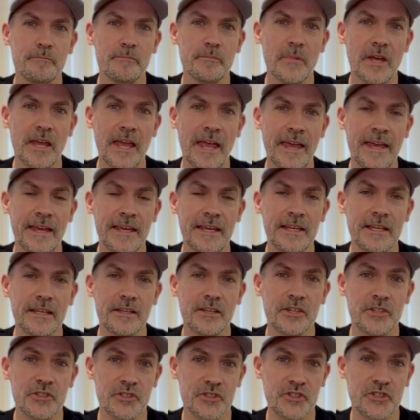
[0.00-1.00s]
a
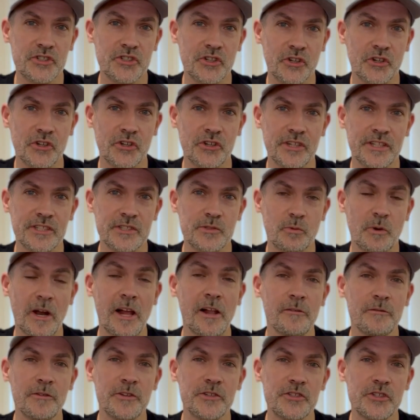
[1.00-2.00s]
concern is
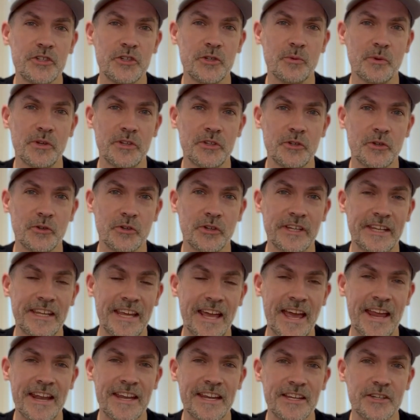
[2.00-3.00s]
relevant to you when you're
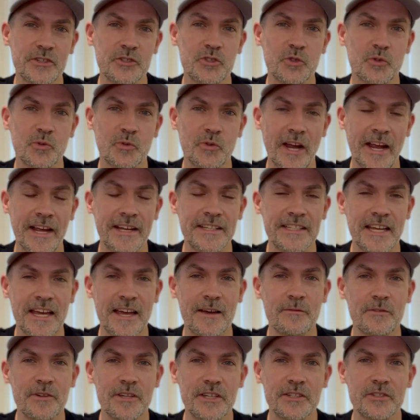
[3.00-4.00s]
getting direct
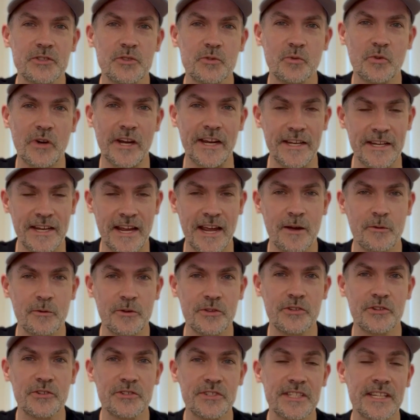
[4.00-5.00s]
evidence right now
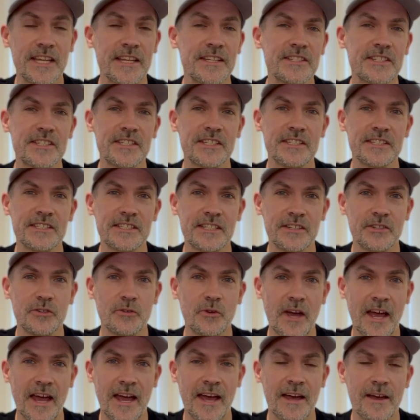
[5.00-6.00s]
with your senses and
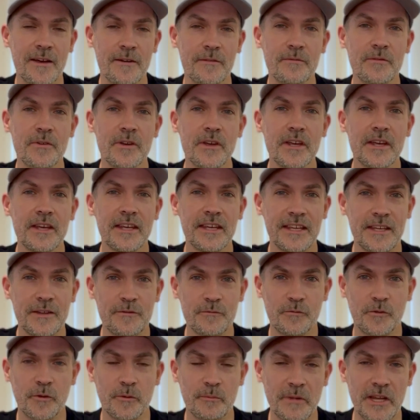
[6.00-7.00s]
you have
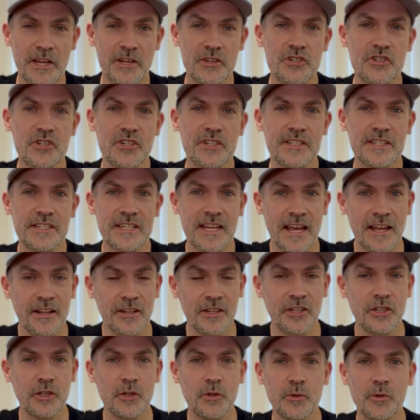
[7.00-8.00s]
information
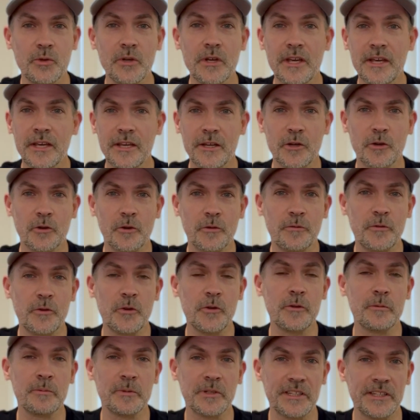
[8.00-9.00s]
telling you
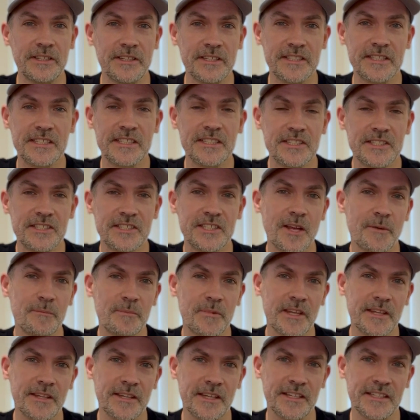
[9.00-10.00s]
irrefutably this is
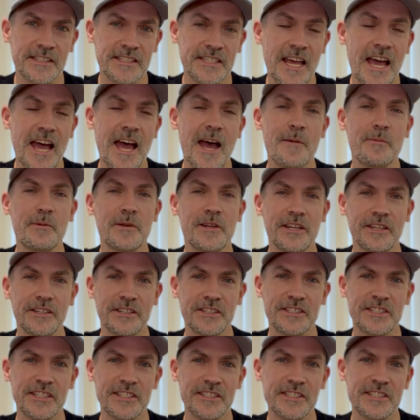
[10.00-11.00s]
something that is happening,
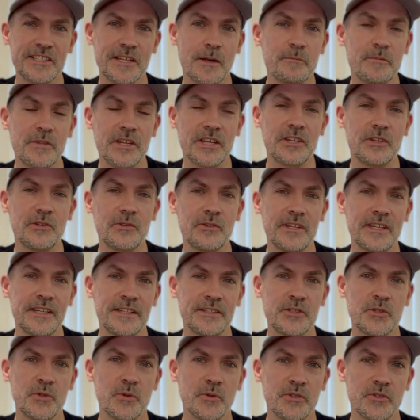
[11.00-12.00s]
this is something you
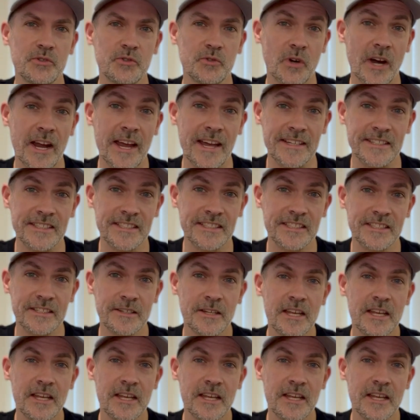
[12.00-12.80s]
need to address.